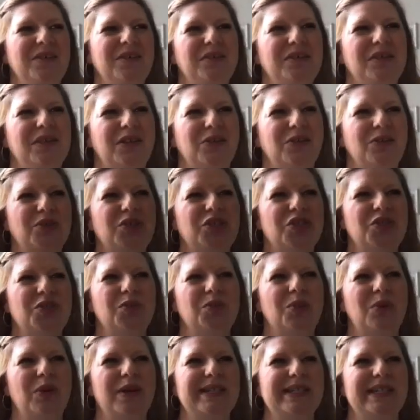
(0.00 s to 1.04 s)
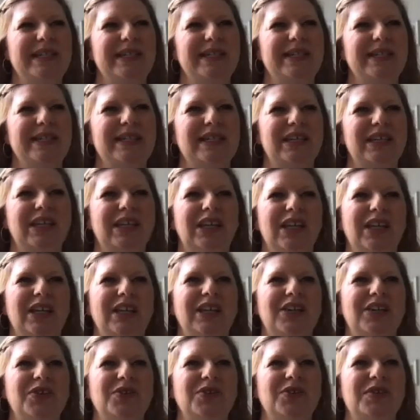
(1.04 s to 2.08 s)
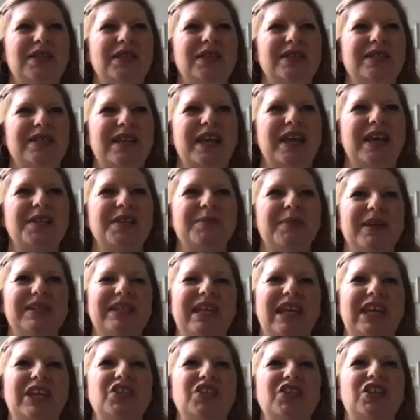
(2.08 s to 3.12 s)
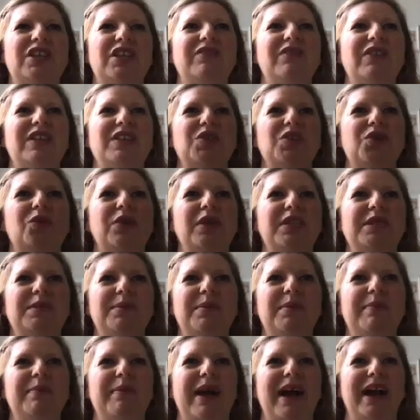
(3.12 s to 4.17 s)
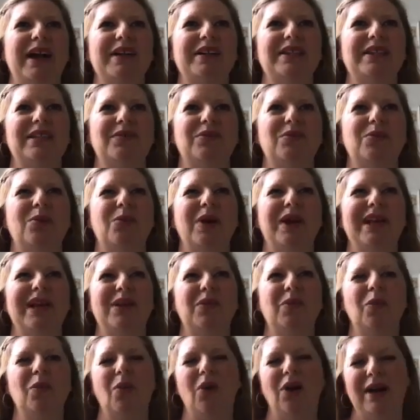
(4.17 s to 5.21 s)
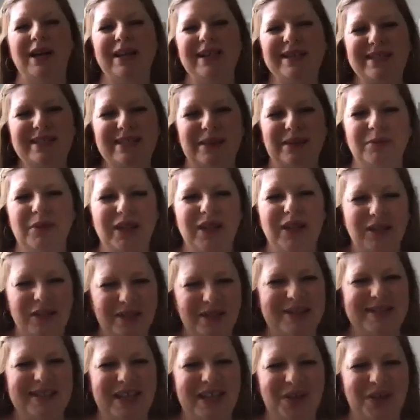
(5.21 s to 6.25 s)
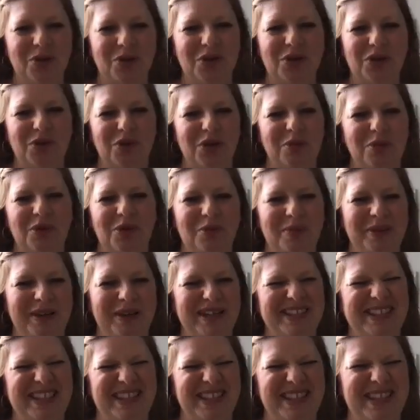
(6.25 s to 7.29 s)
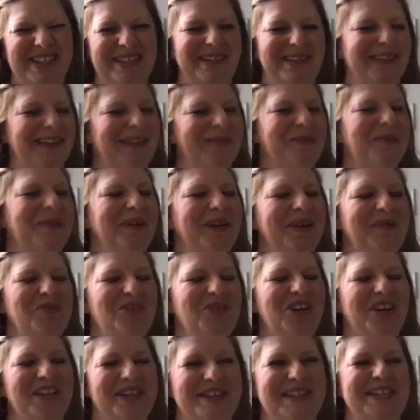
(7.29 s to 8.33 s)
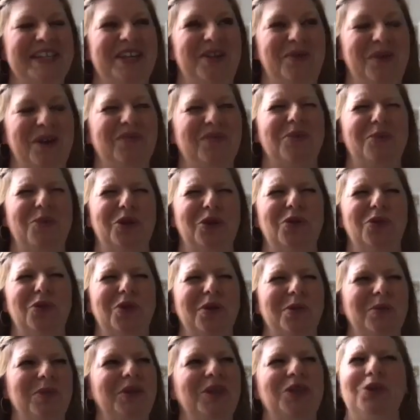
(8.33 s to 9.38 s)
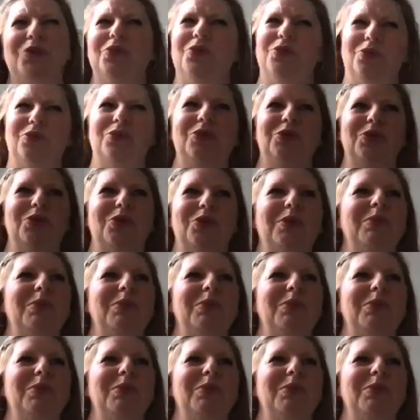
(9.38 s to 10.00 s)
there just wasn't, there's this expectation of it's going to be back to what it was. I'm not going to say the word normal, because I think I'm trying to stay away from new normal and old